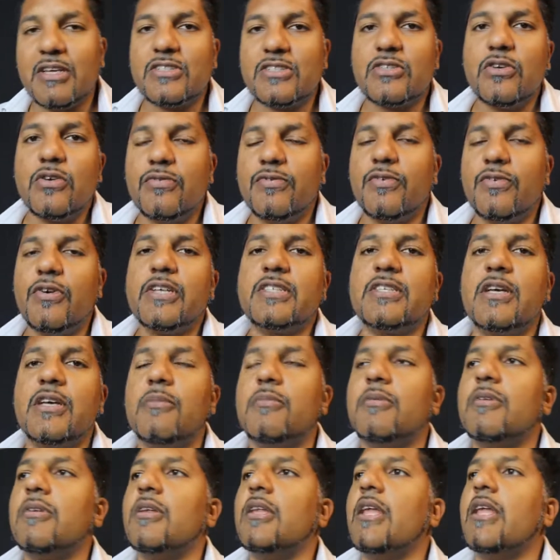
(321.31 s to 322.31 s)
So for
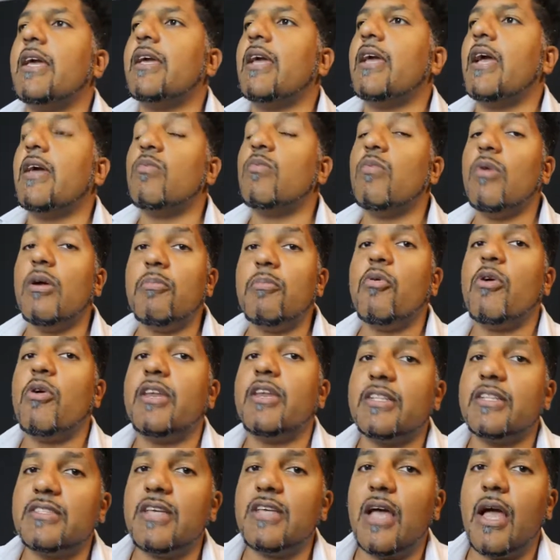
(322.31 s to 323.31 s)
example, like at one point
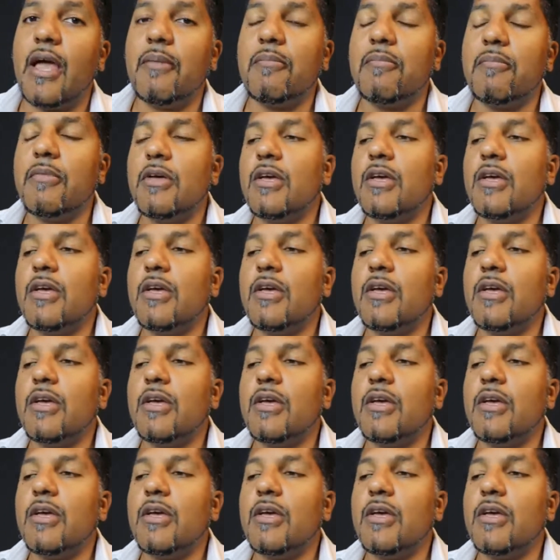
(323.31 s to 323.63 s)
in time,